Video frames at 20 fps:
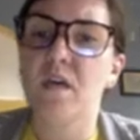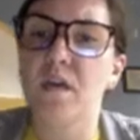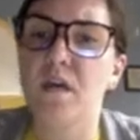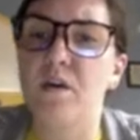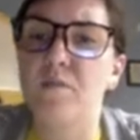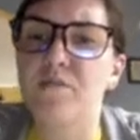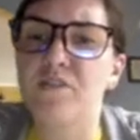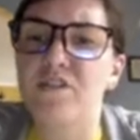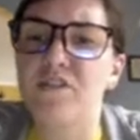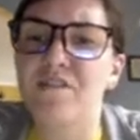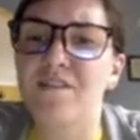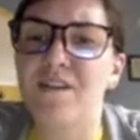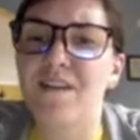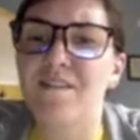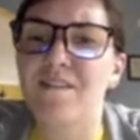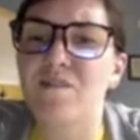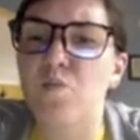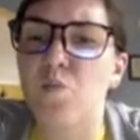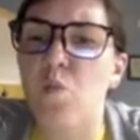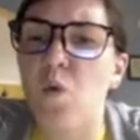Oh, but she's got
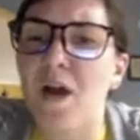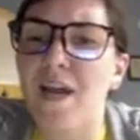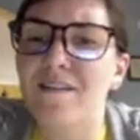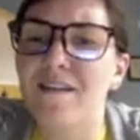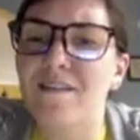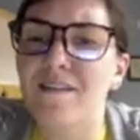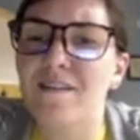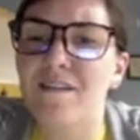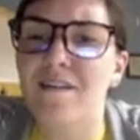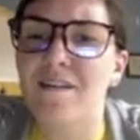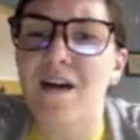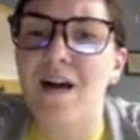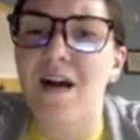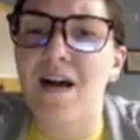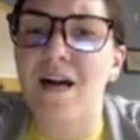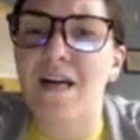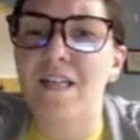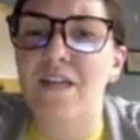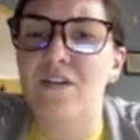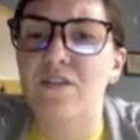this white
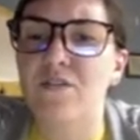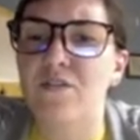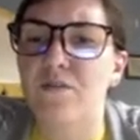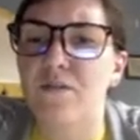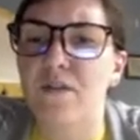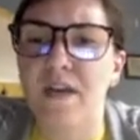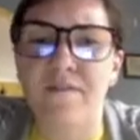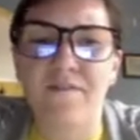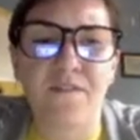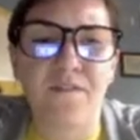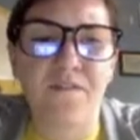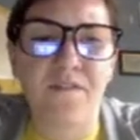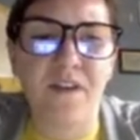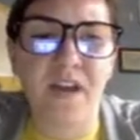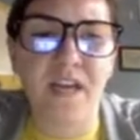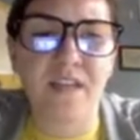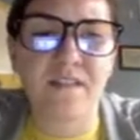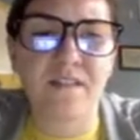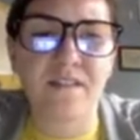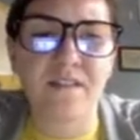collar. So I'll have to
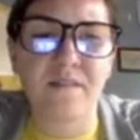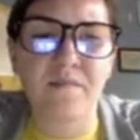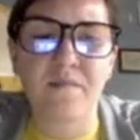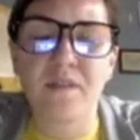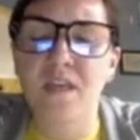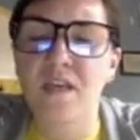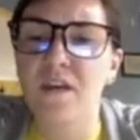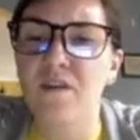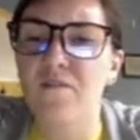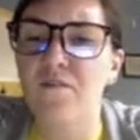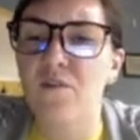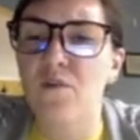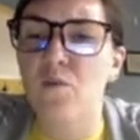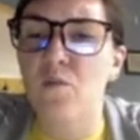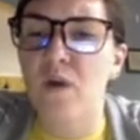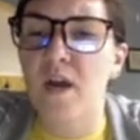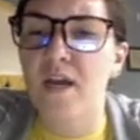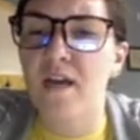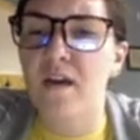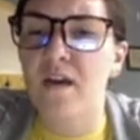find something for
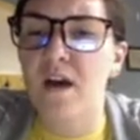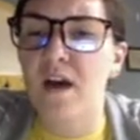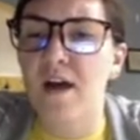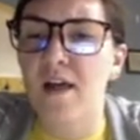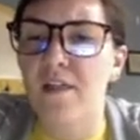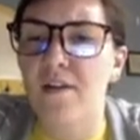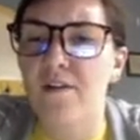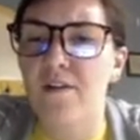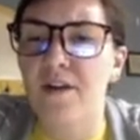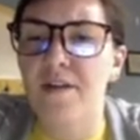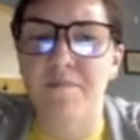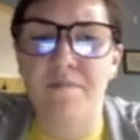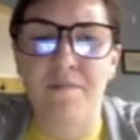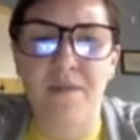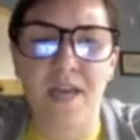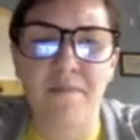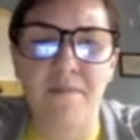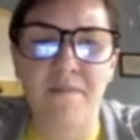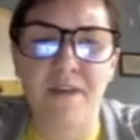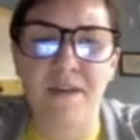white collar and
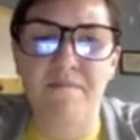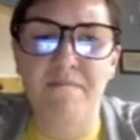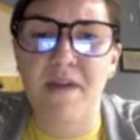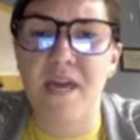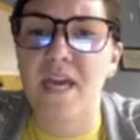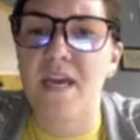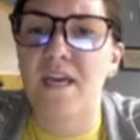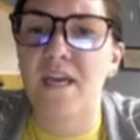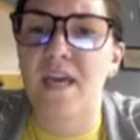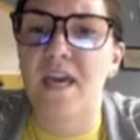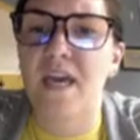maybe make